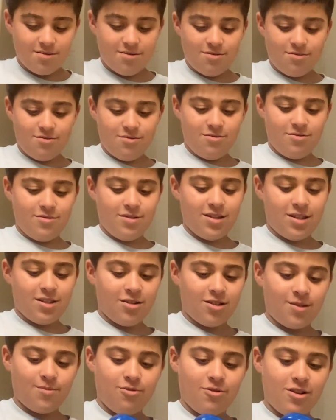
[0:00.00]
Ooh, this
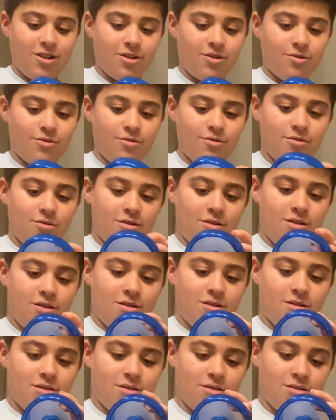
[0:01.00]
looks pretty
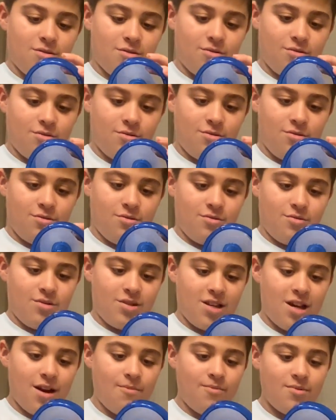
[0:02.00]
cool. Ooh,
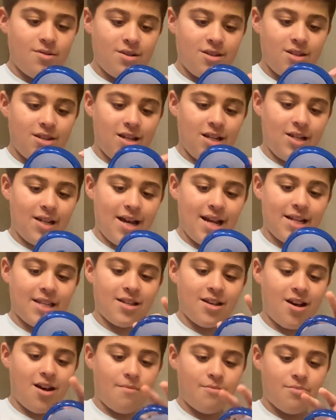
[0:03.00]
yep, it lights
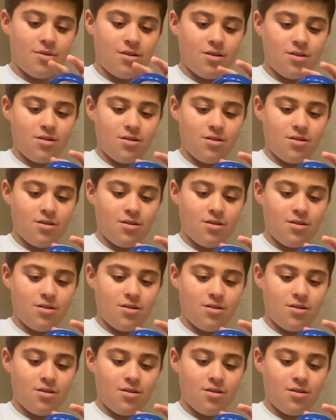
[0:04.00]
up.